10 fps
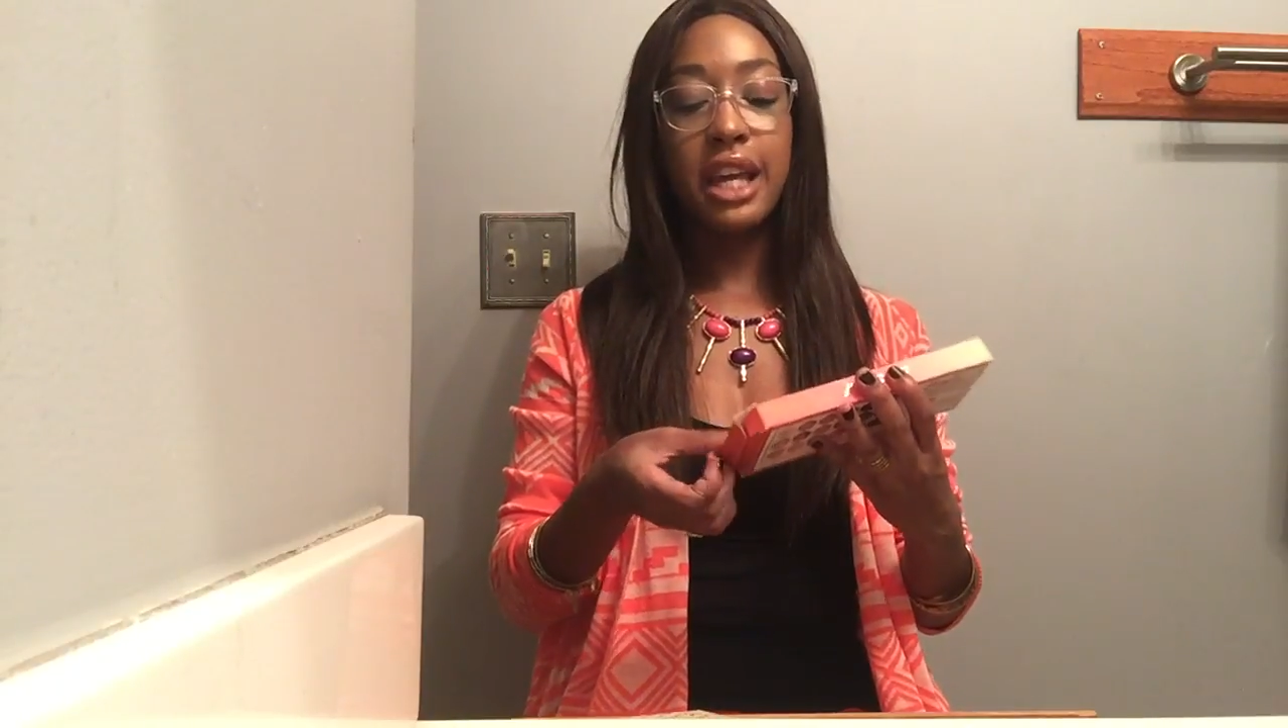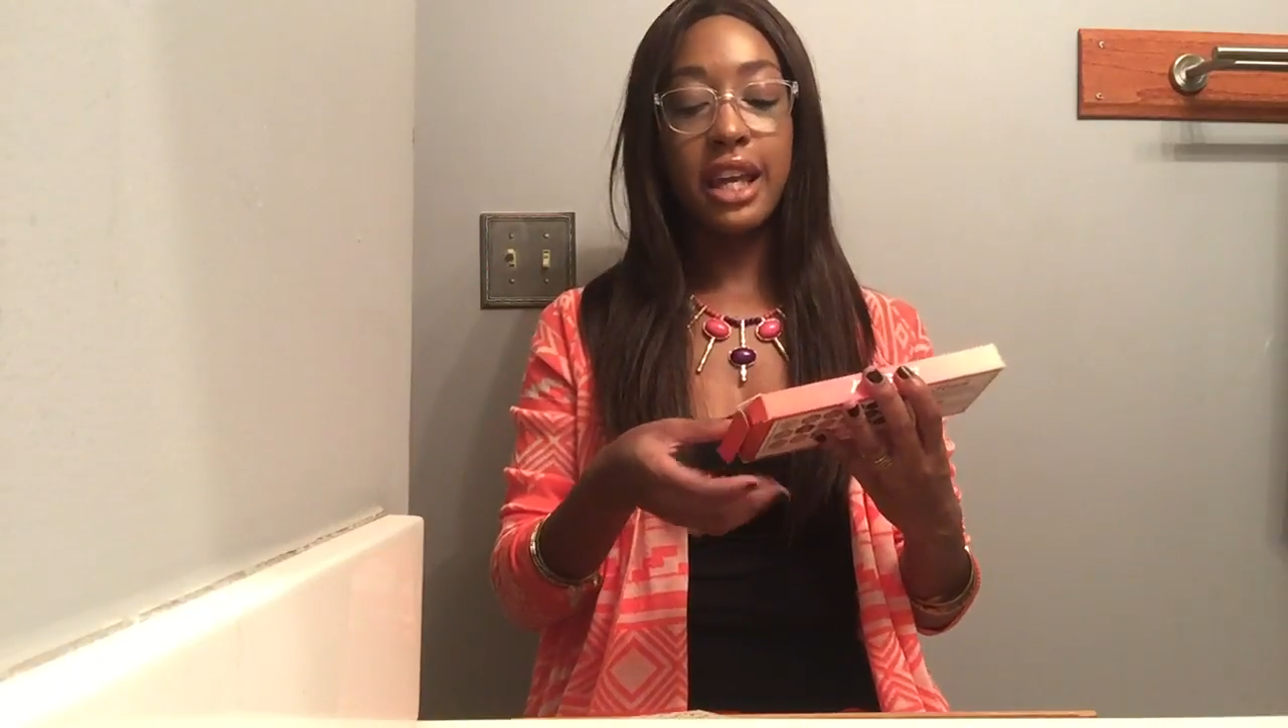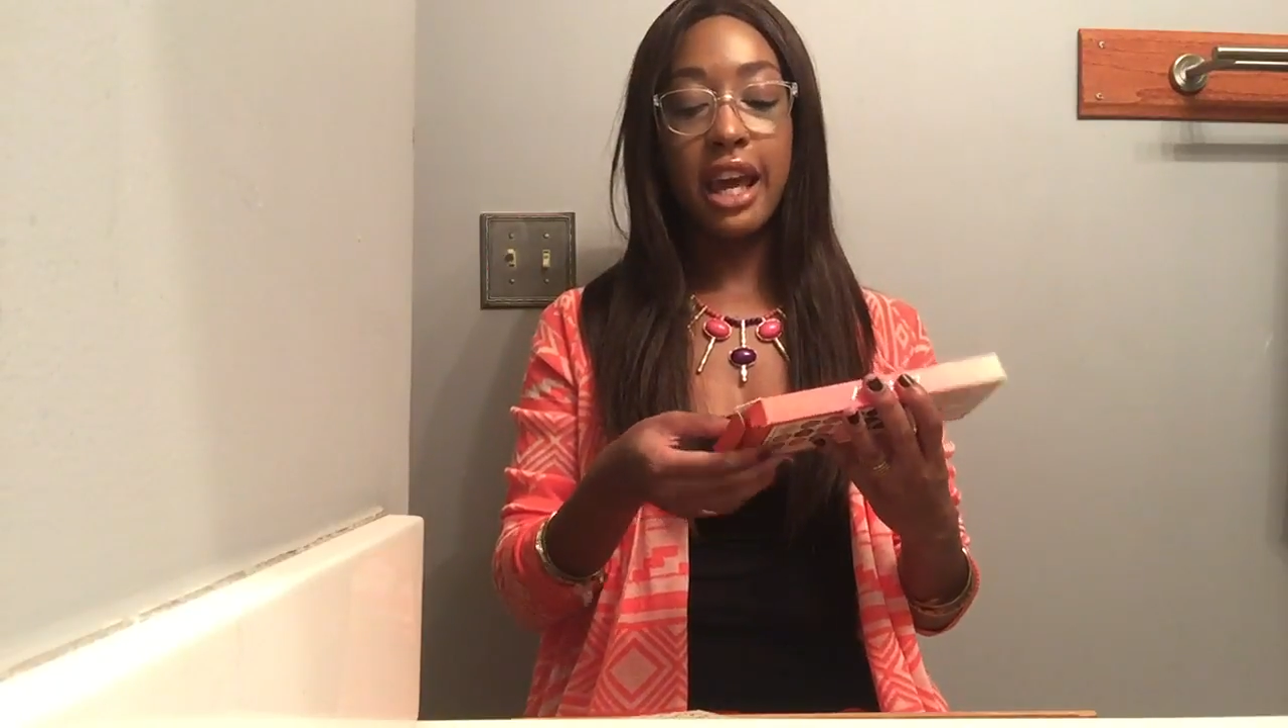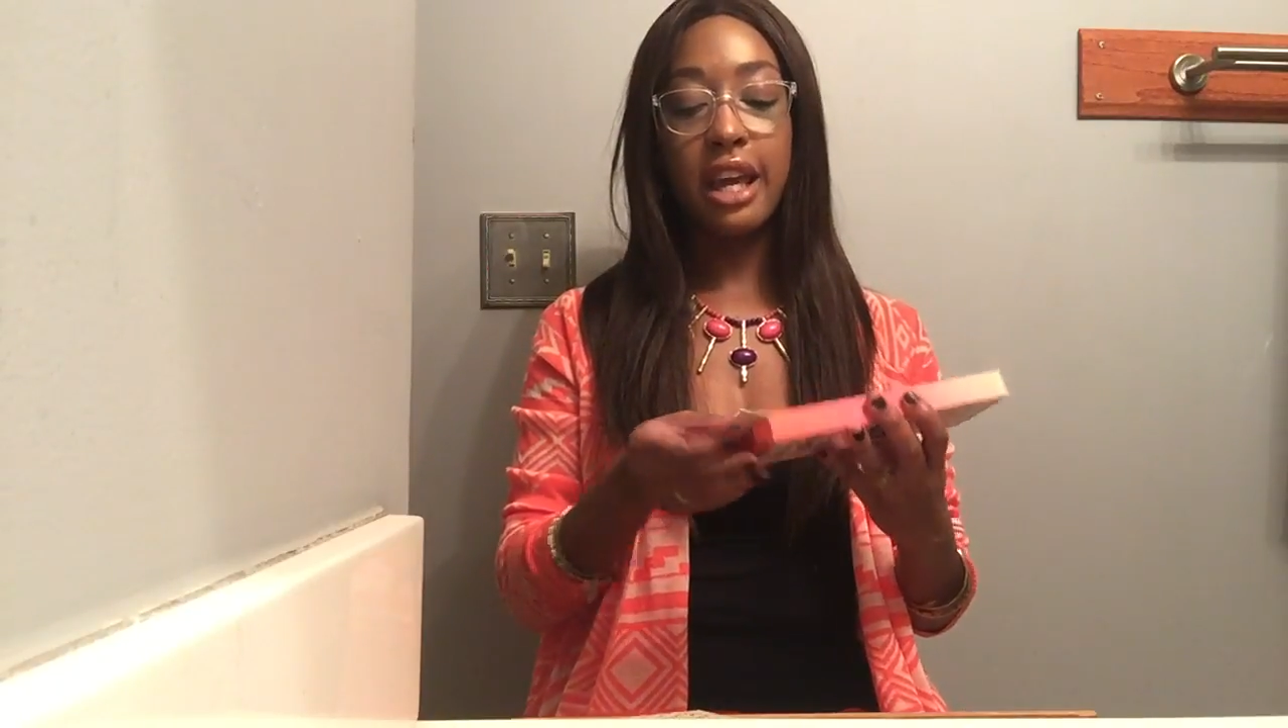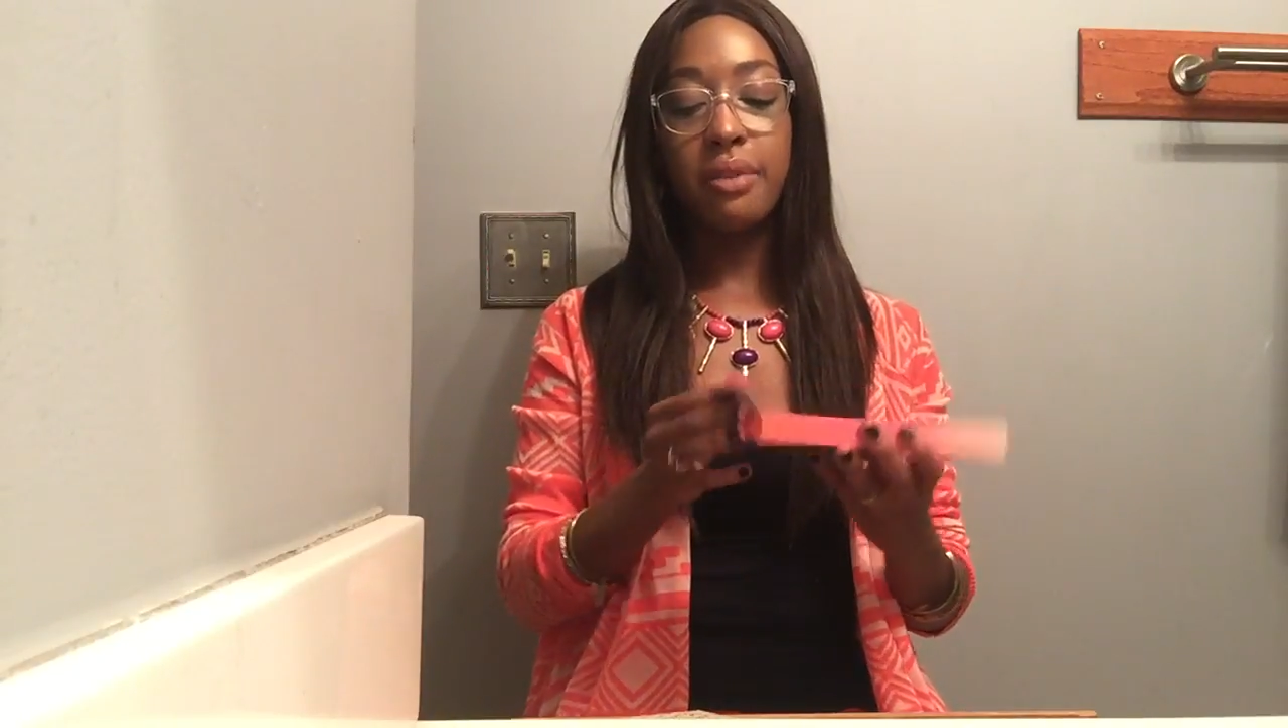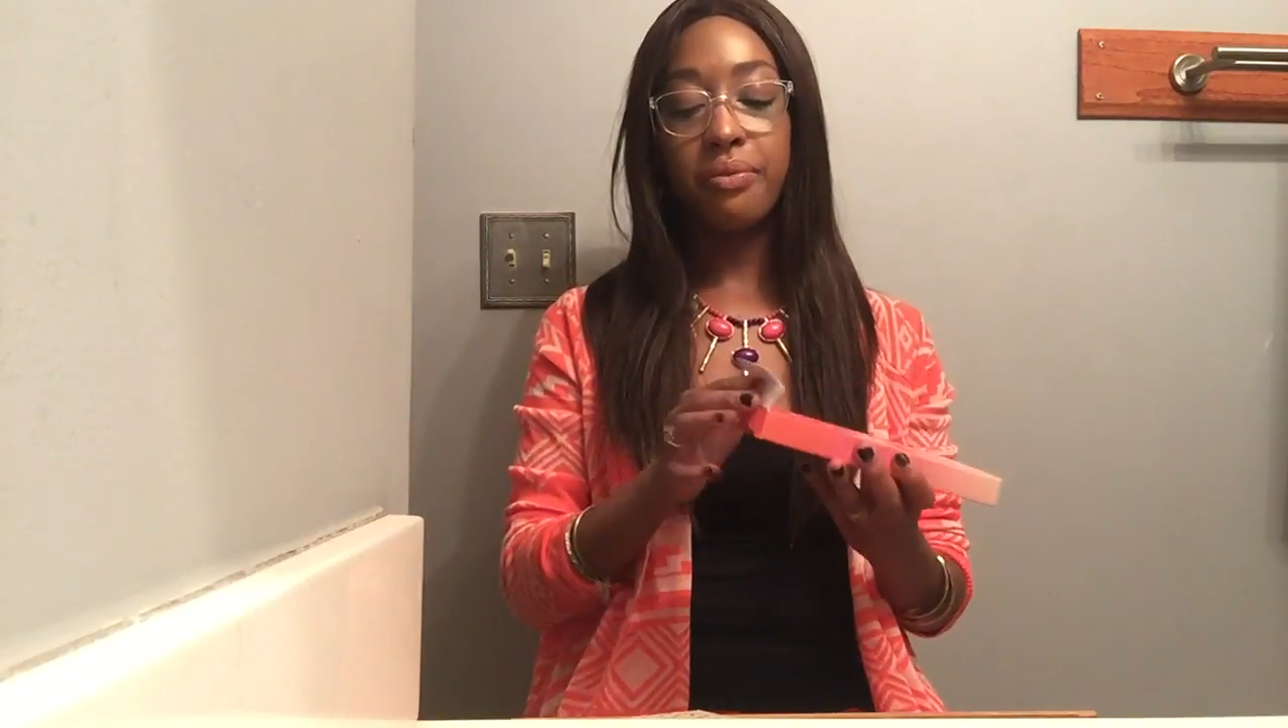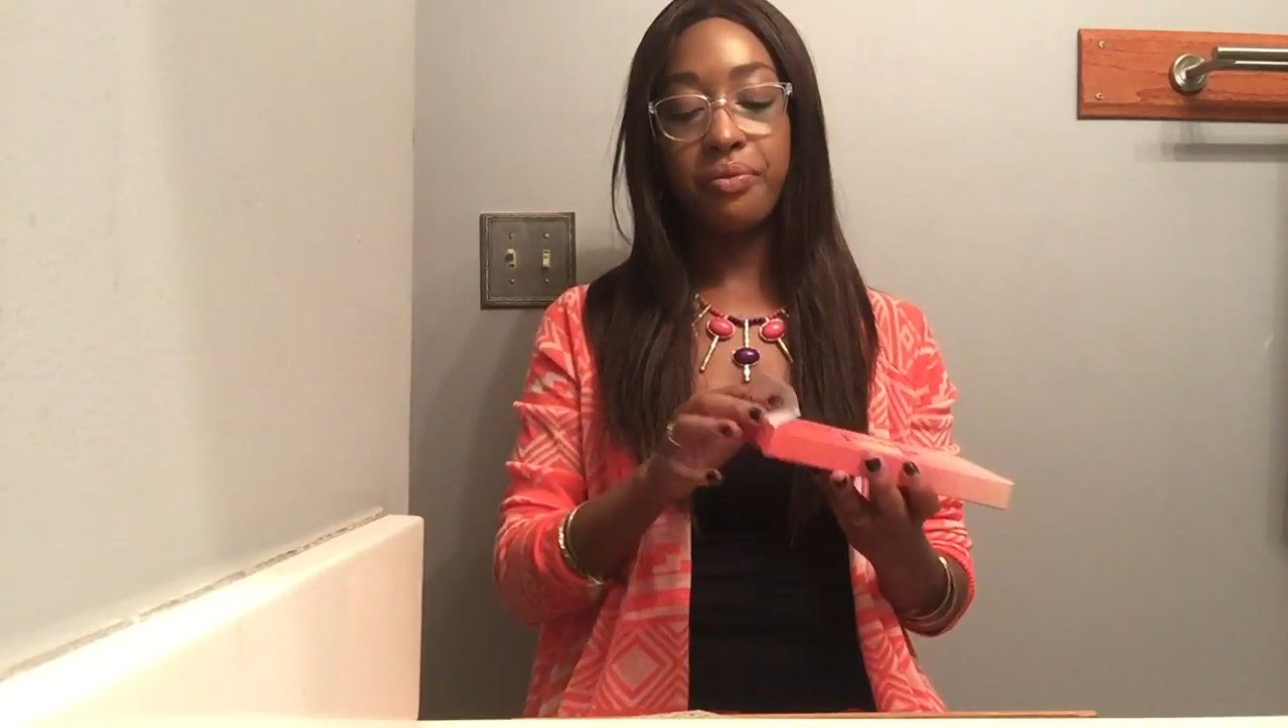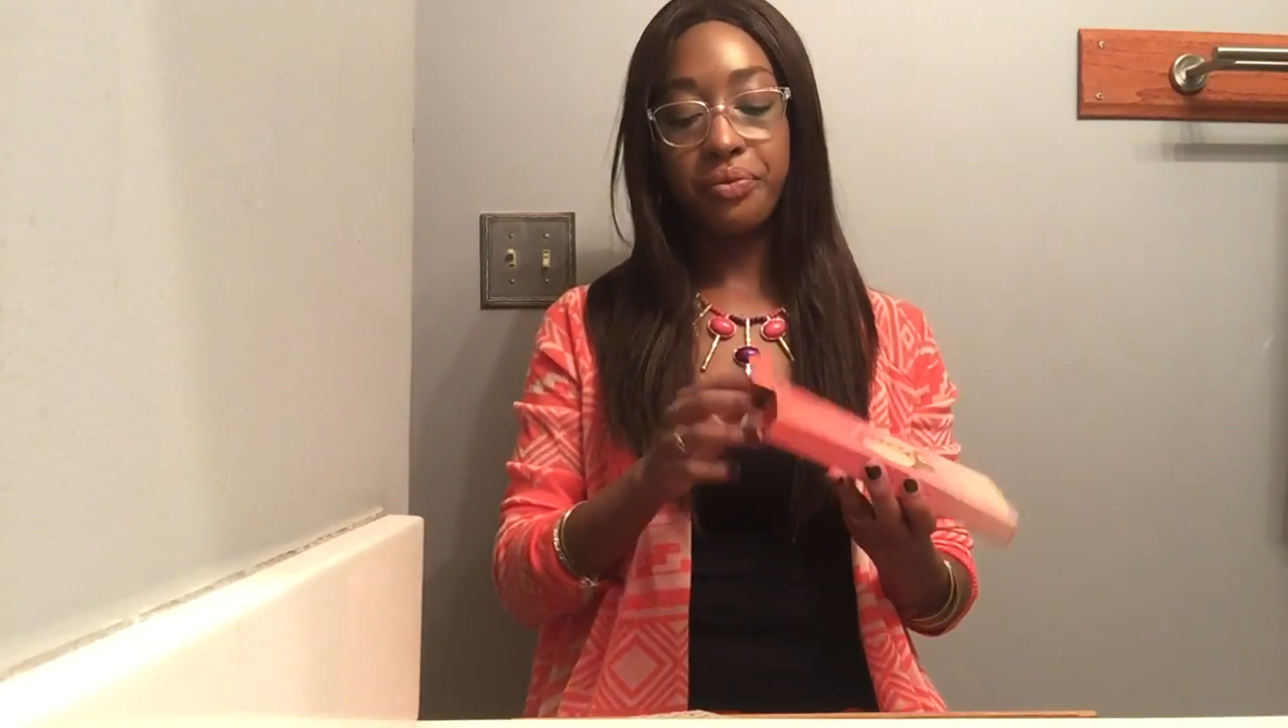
can get